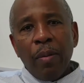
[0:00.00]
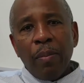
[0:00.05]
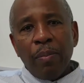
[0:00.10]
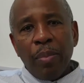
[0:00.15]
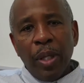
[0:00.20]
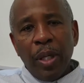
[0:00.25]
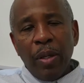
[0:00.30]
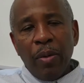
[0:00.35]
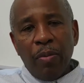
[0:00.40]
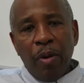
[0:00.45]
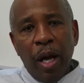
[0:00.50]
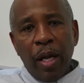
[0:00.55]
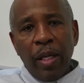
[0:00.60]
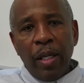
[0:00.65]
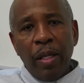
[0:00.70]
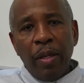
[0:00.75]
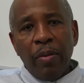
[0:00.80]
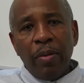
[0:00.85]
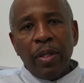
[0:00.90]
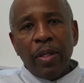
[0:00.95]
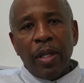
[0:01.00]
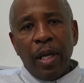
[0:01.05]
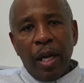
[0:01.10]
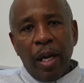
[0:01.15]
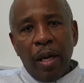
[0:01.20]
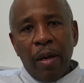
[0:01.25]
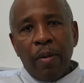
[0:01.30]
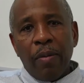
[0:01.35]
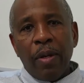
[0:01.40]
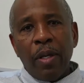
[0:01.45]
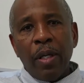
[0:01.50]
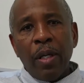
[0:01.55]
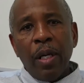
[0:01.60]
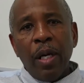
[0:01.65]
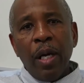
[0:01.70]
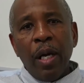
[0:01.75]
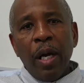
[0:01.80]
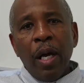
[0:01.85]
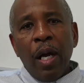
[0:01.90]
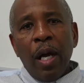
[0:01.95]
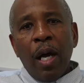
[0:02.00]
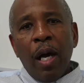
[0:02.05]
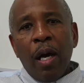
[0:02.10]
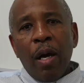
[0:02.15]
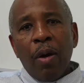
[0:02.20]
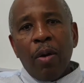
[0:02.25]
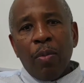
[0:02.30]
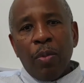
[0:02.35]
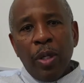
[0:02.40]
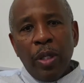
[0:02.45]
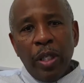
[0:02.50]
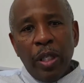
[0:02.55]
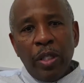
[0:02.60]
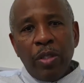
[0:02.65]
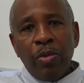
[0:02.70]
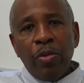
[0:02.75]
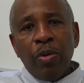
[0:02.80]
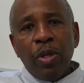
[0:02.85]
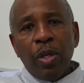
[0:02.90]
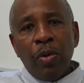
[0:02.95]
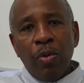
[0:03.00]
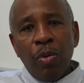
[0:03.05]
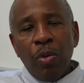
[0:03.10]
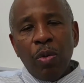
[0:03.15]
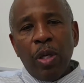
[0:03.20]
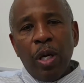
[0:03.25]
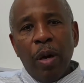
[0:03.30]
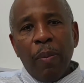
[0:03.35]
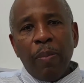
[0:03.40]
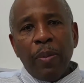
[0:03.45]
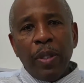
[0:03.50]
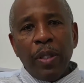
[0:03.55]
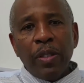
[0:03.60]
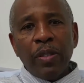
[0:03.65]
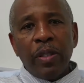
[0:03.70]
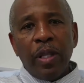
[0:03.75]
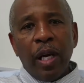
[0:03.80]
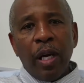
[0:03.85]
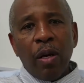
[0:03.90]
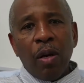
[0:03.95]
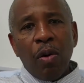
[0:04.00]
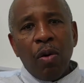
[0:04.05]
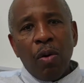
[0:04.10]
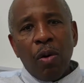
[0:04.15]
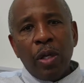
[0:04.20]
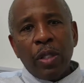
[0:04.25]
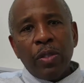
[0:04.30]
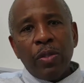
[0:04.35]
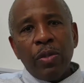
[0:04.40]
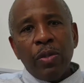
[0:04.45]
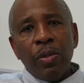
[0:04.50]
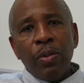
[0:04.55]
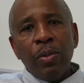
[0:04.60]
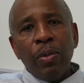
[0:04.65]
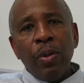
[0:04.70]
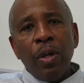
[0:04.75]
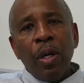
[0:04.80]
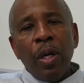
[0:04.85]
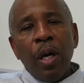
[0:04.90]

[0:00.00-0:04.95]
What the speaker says: being right here in the area. We need to recruit companies that are going to